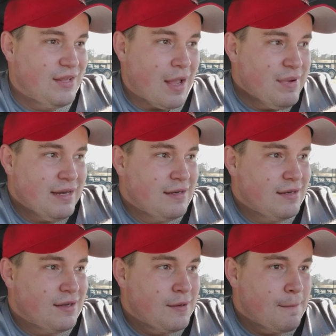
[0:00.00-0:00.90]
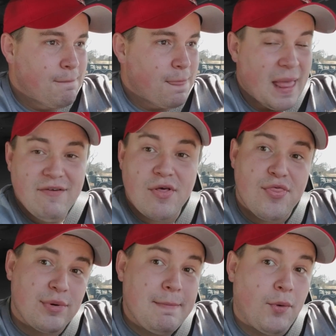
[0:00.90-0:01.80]
mean, I have a
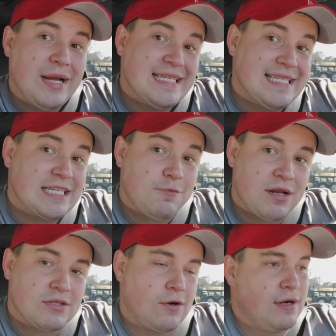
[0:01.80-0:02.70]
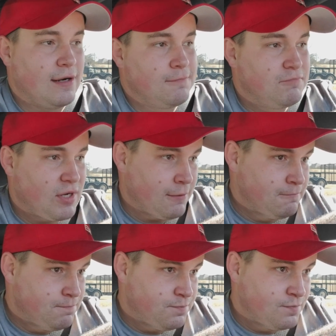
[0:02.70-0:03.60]
3.6 Pentastar in here, okay?
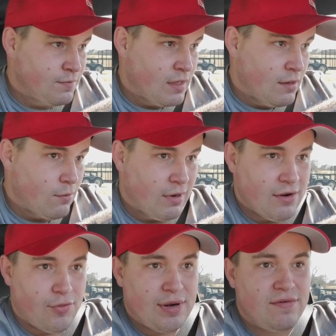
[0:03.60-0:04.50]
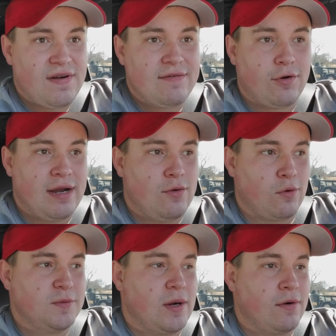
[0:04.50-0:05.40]
We're at 305 crank
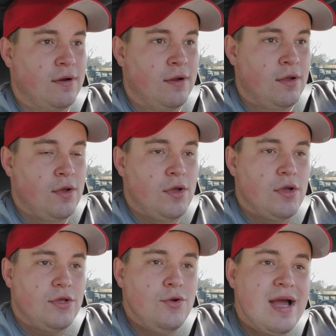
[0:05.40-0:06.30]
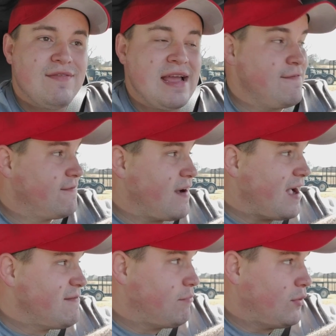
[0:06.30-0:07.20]
horsepower. You have a
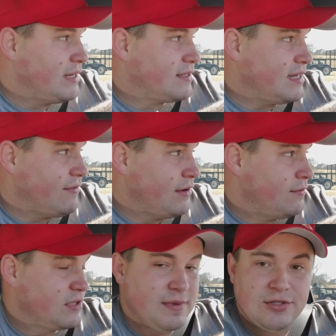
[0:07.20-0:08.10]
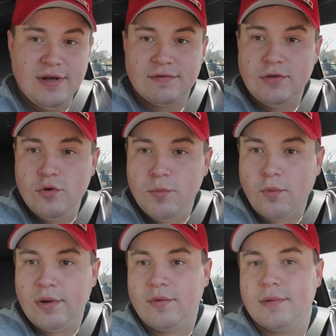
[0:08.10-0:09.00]
5.7, which means you have
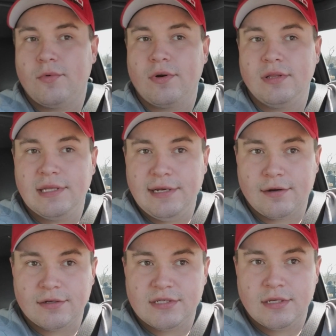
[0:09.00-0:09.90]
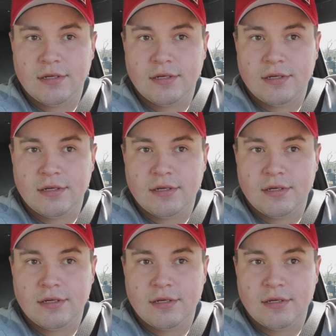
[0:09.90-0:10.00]
2.1 more liters.